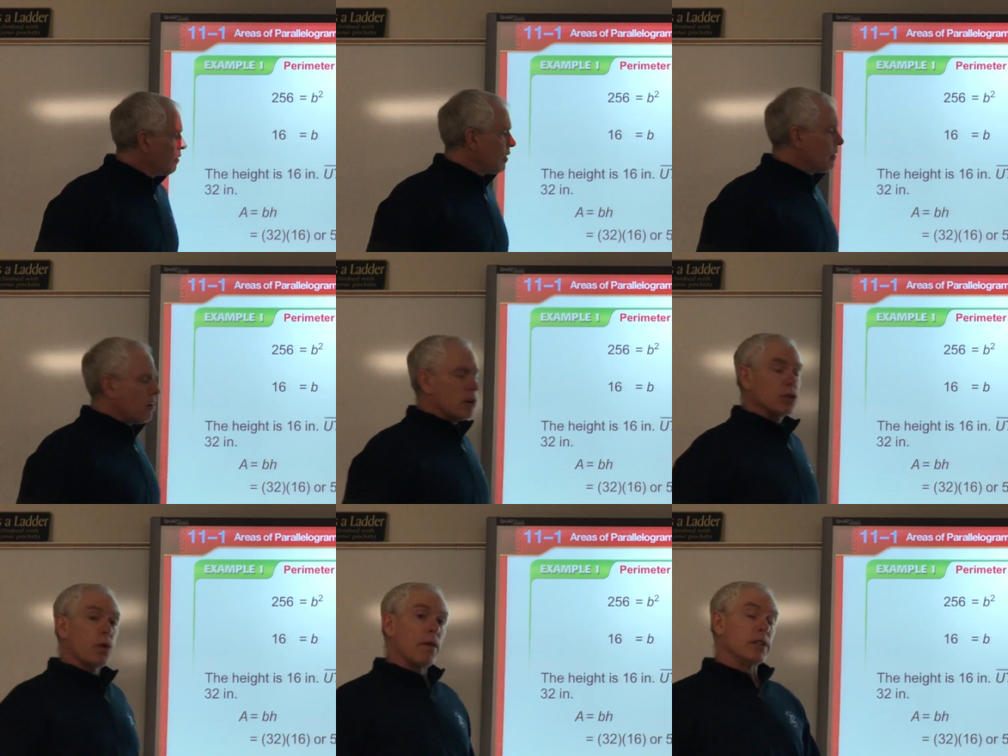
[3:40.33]

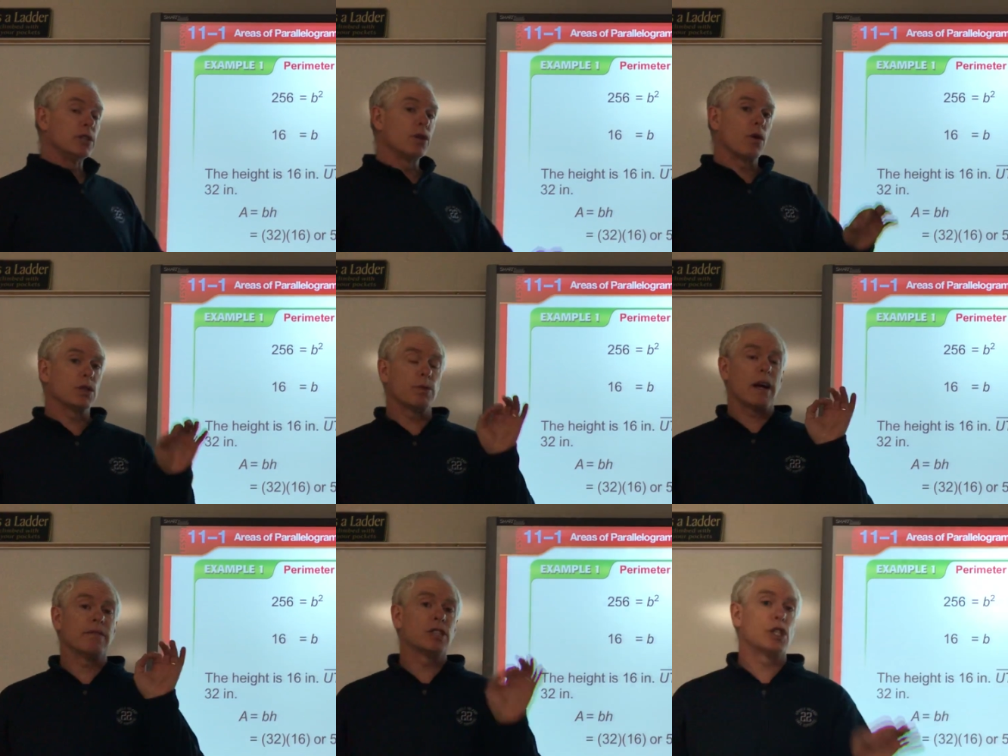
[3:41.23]
512. And you'll notice we
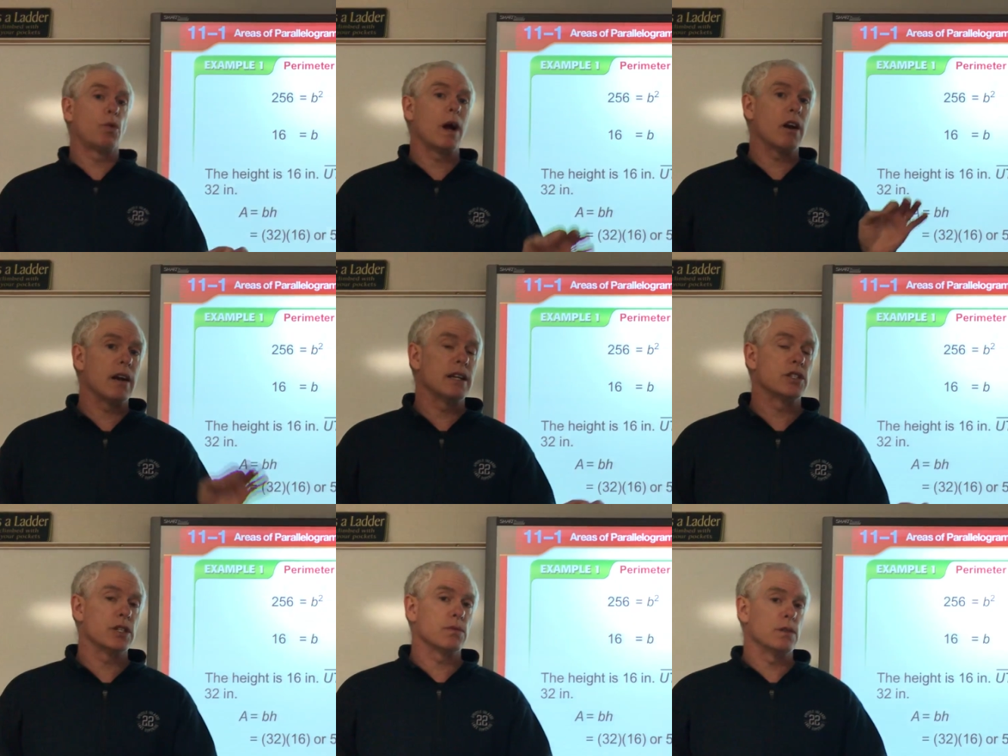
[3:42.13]
have square
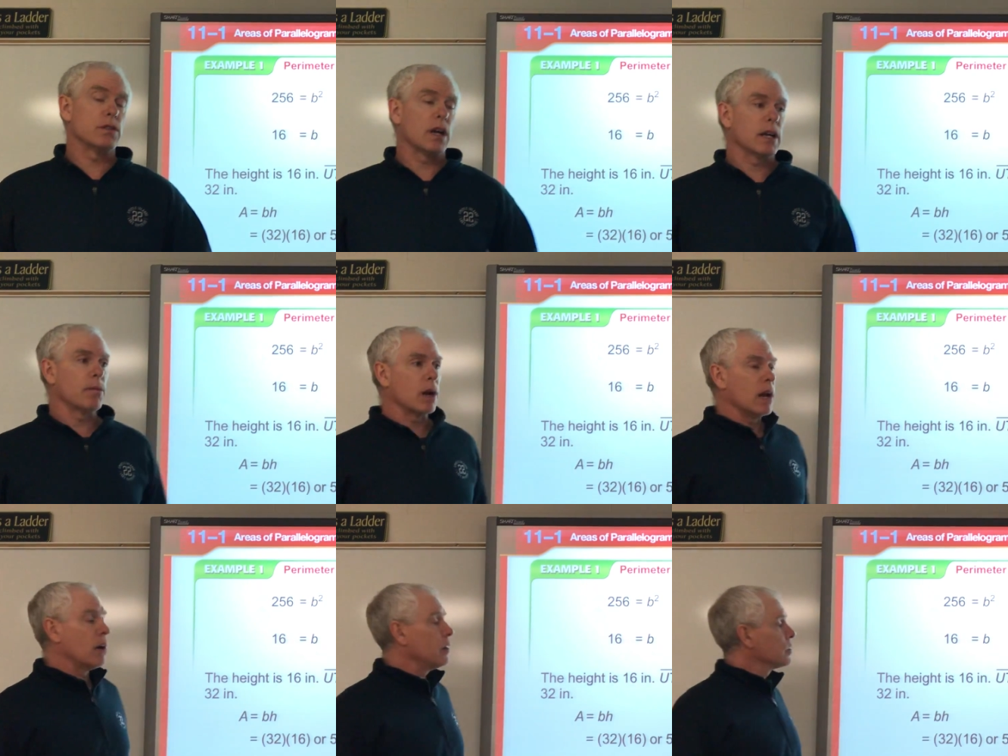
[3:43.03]
inches. When you're talking about
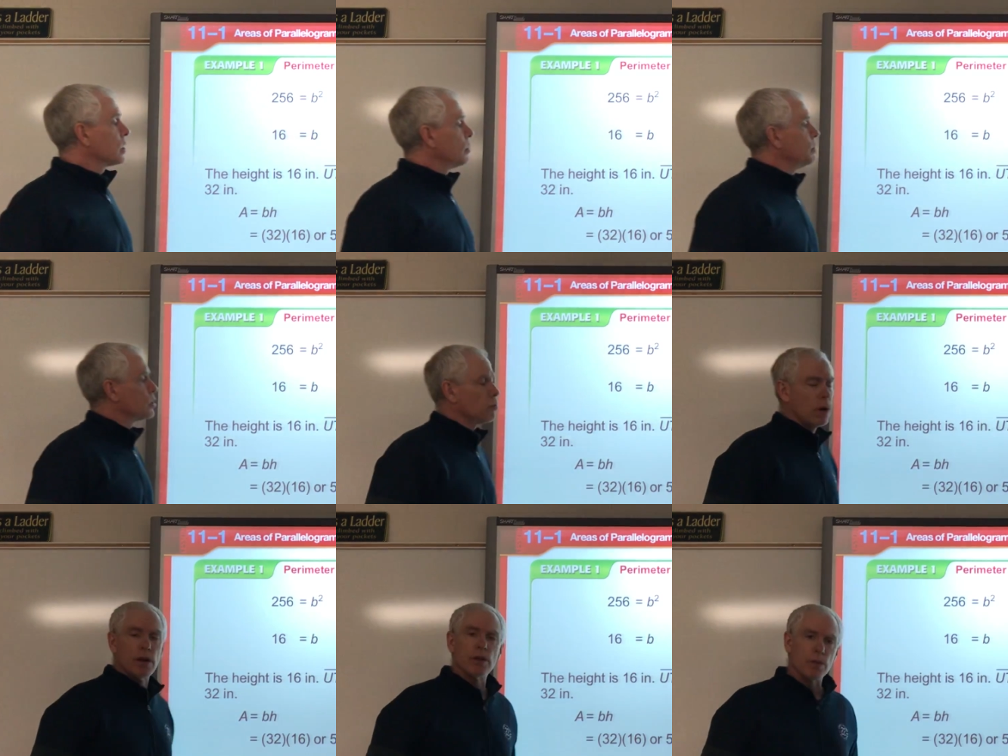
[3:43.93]
area, it's going to be
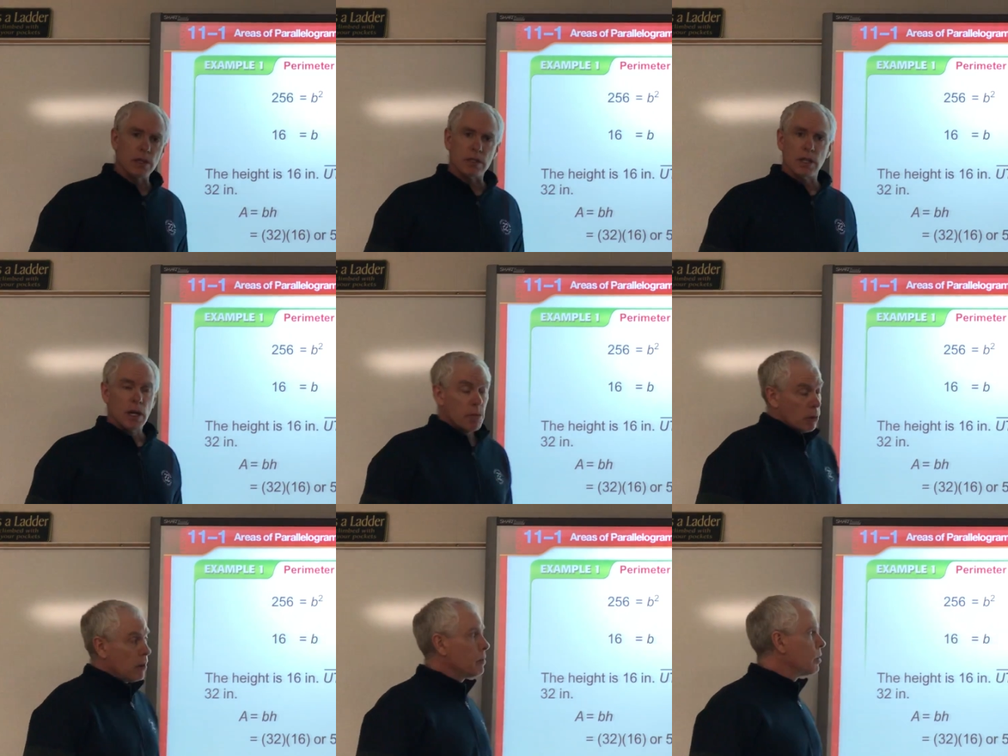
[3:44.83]
square units.
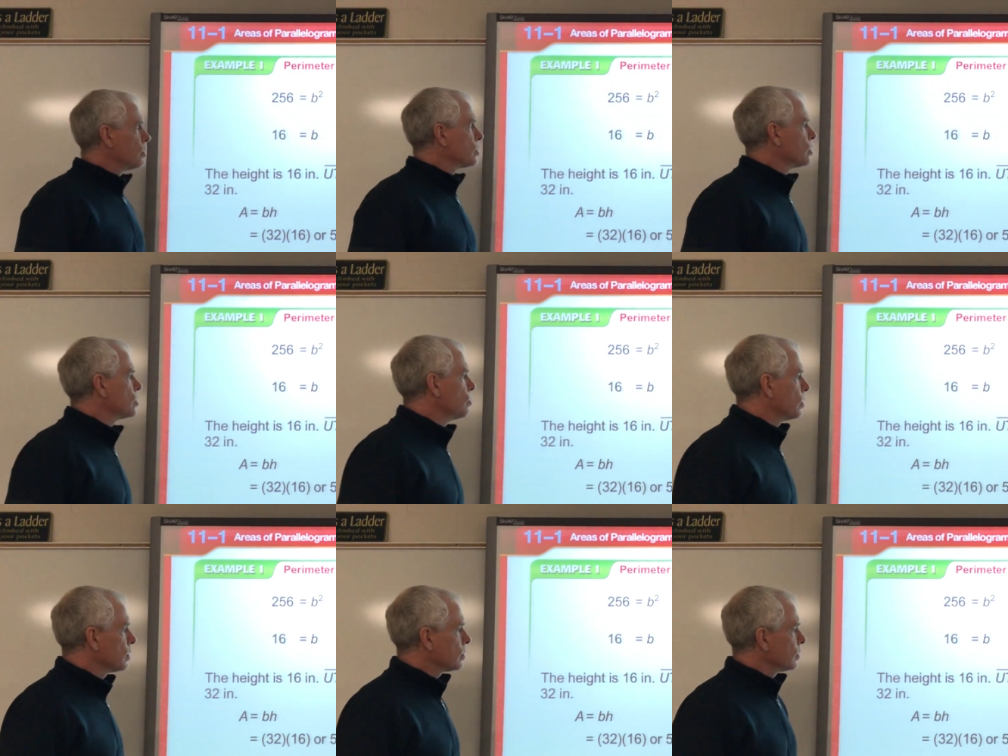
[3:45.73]
Perimeter is just
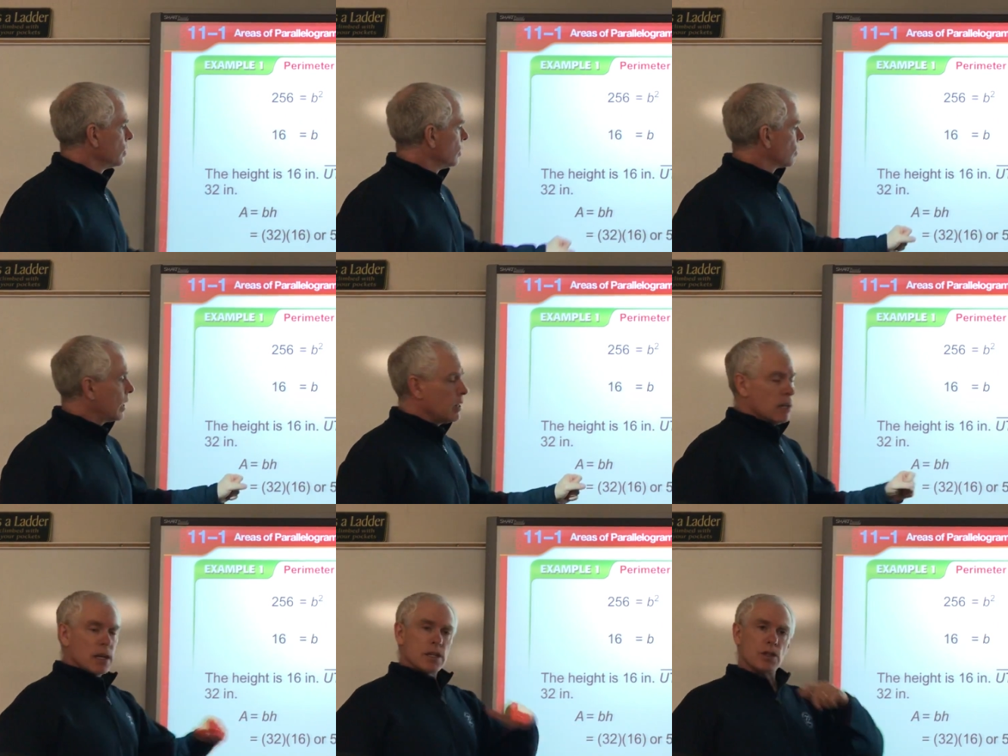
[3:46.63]
units, okay?
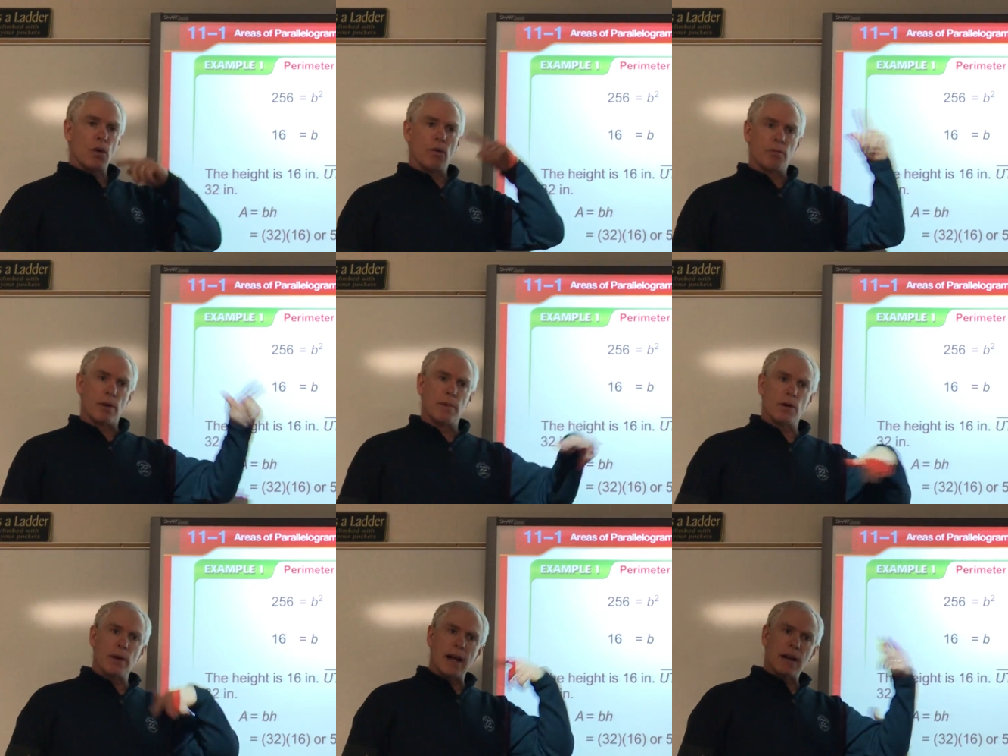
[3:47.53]
So
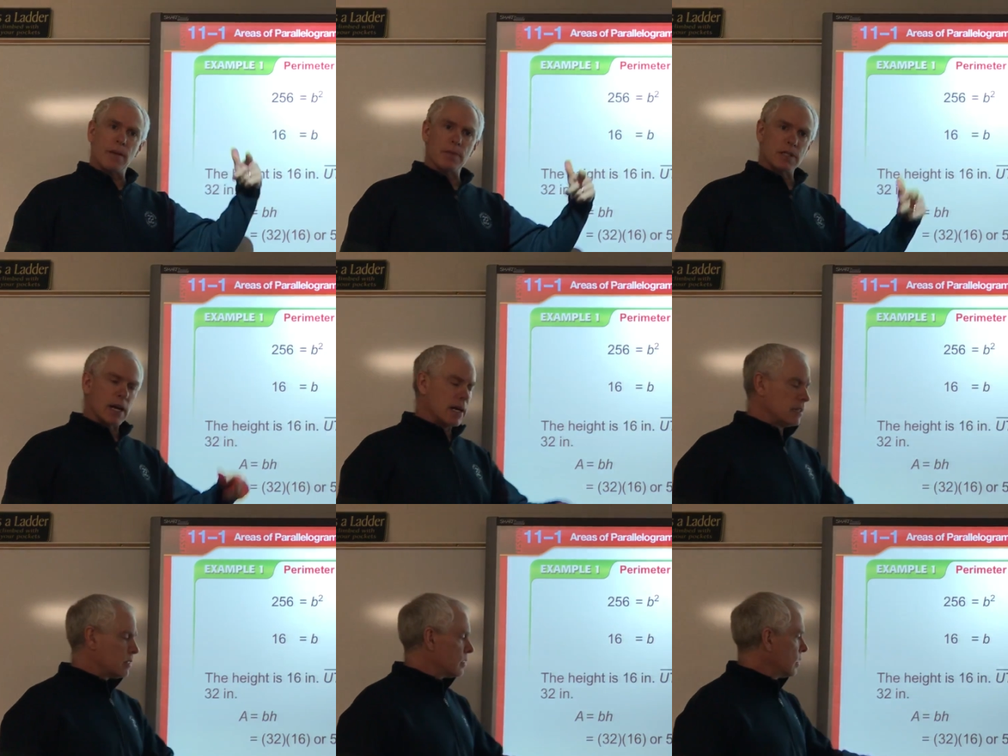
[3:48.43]
perimeter, we added up the
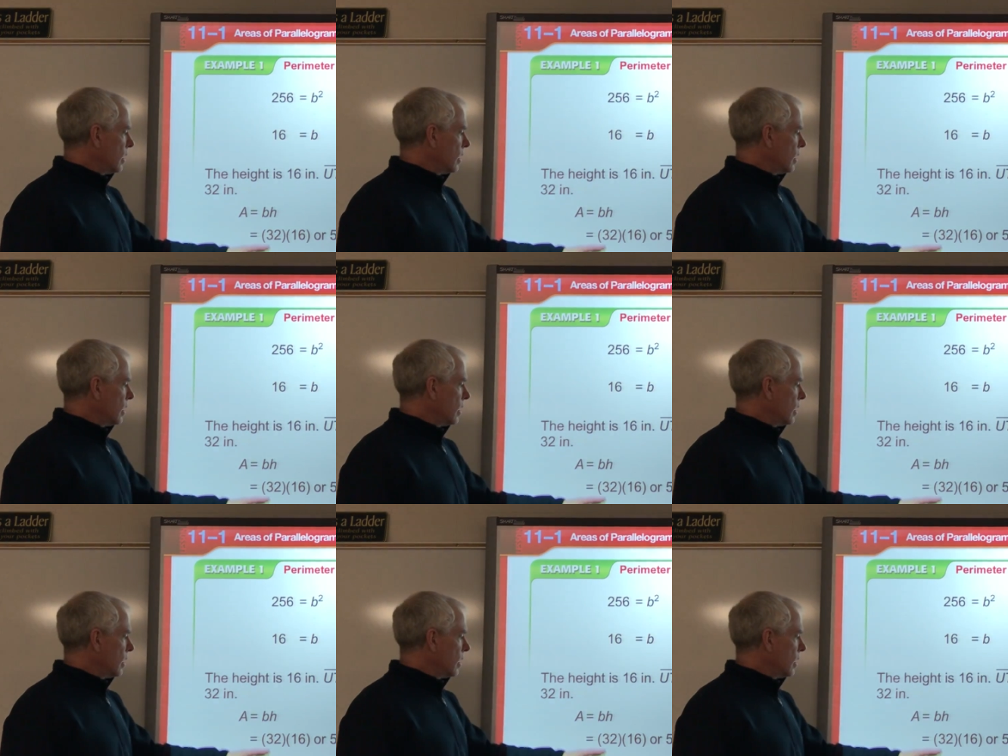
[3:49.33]
sides.